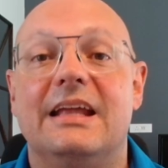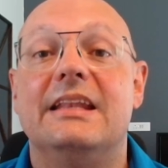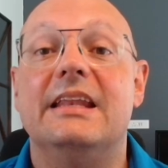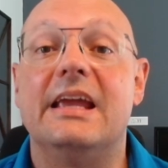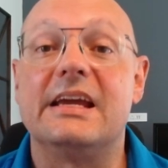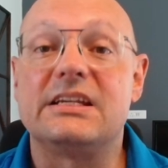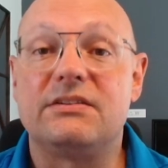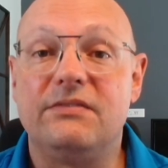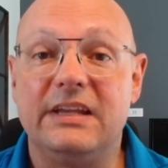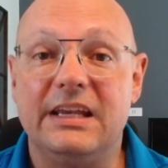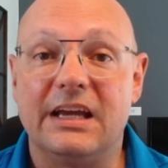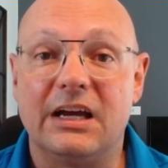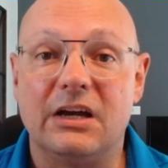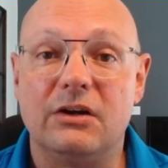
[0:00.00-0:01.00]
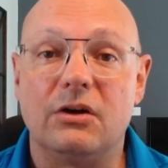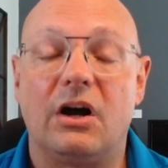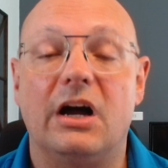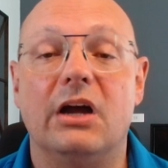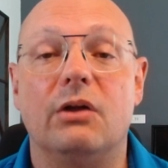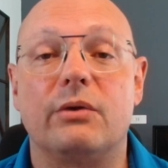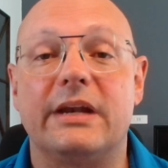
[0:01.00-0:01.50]
next video,
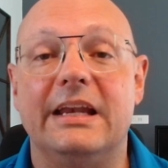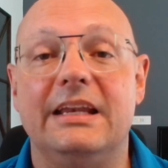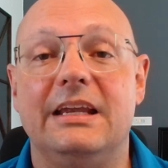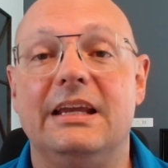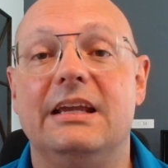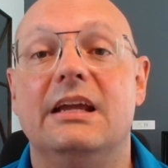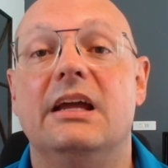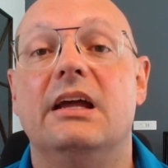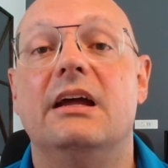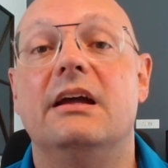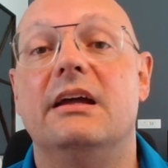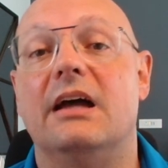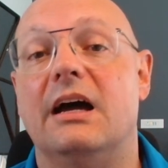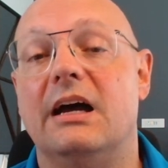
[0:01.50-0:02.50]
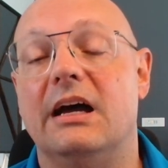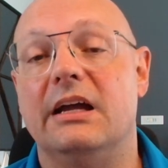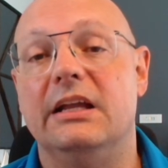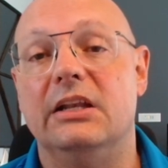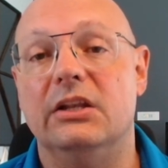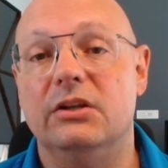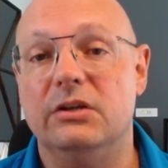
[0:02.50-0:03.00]
I already
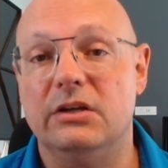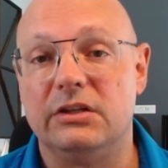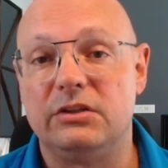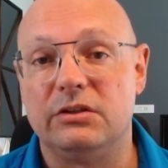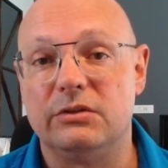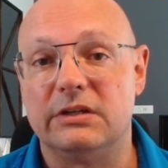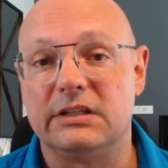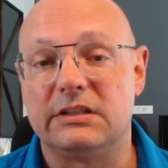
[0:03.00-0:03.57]
alluded to